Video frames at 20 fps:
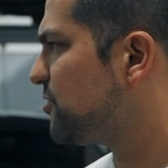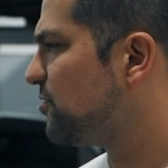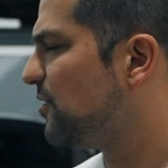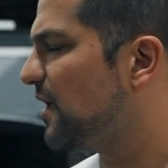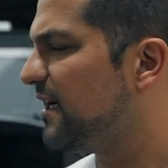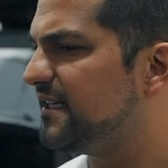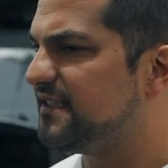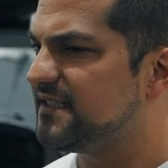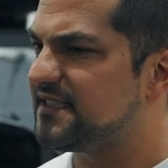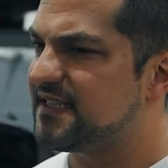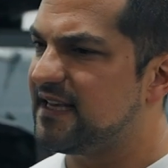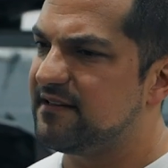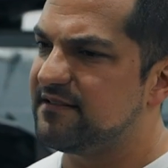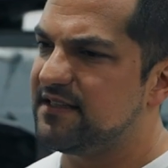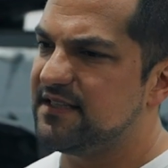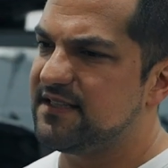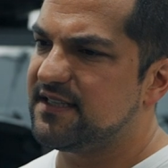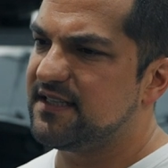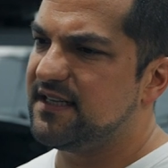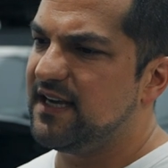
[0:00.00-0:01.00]
try this out
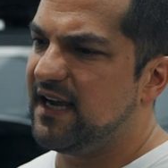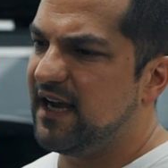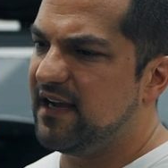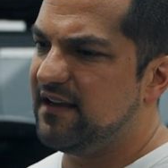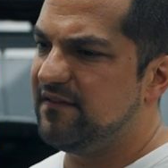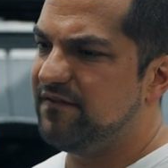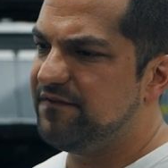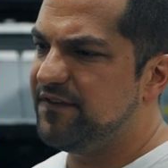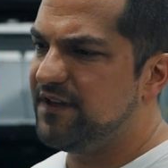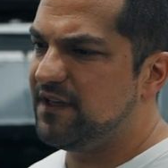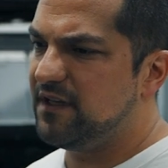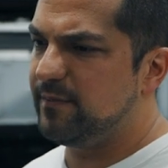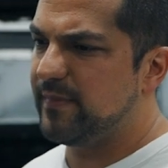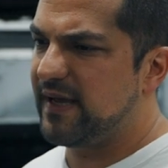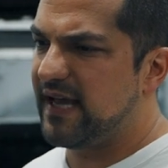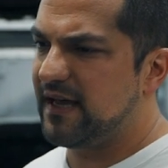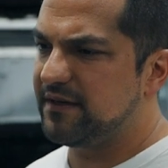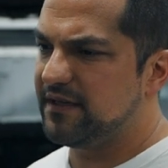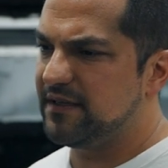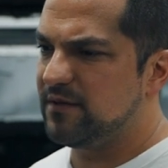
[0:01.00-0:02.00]
and see how I feel
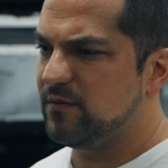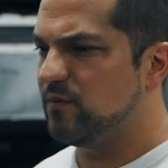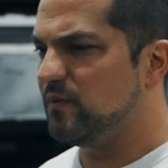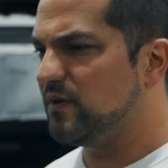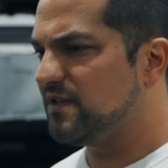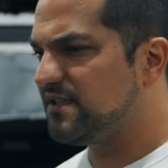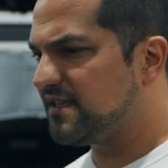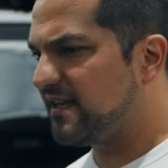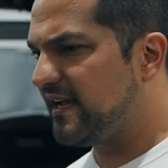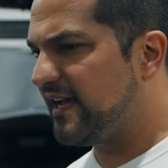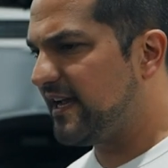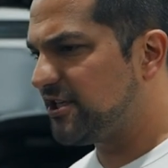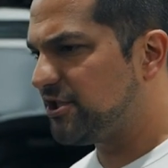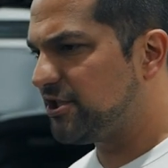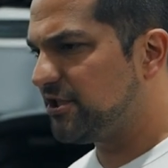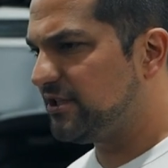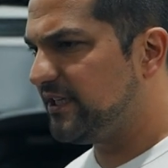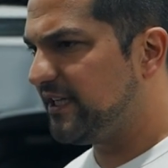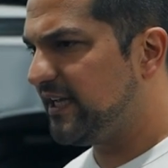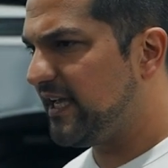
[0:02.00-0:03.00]
about it once I
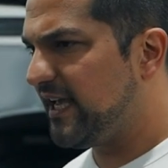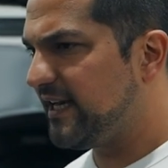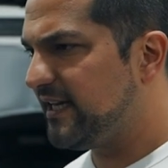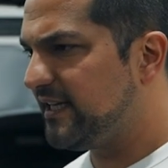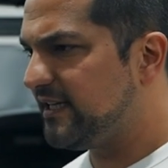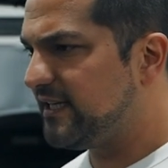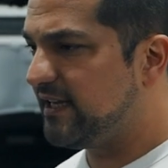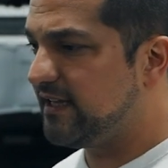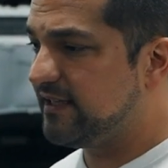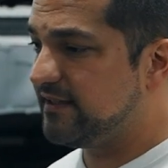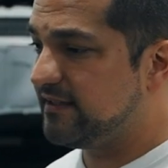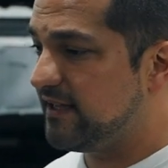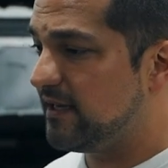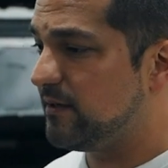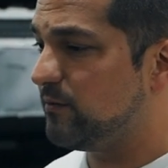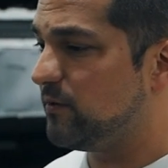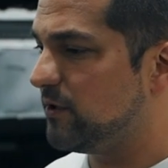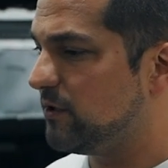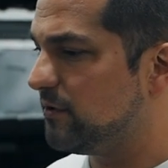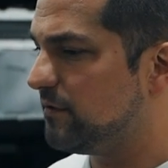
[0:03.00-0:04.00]
actually get it, and
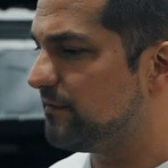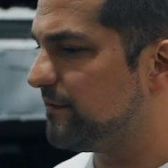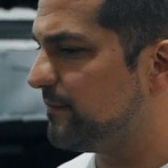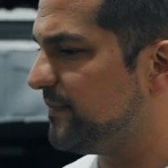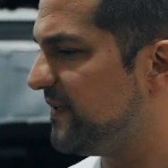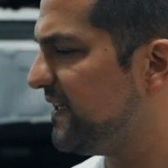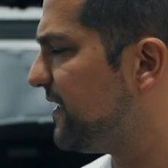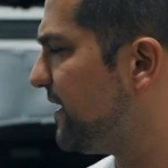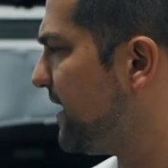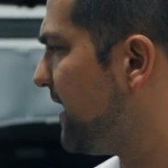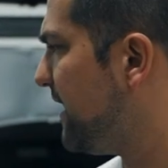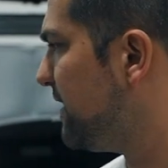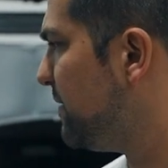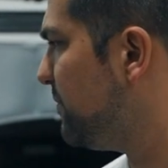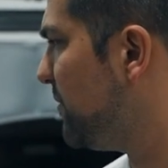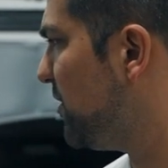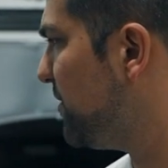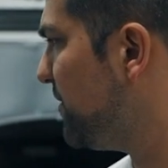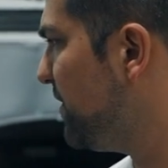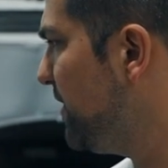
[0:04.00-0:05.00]
then we'll go from there kind of
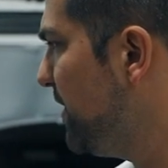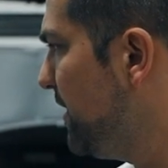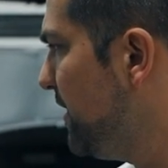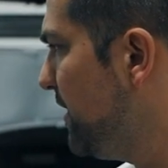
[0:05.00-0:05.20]
mode.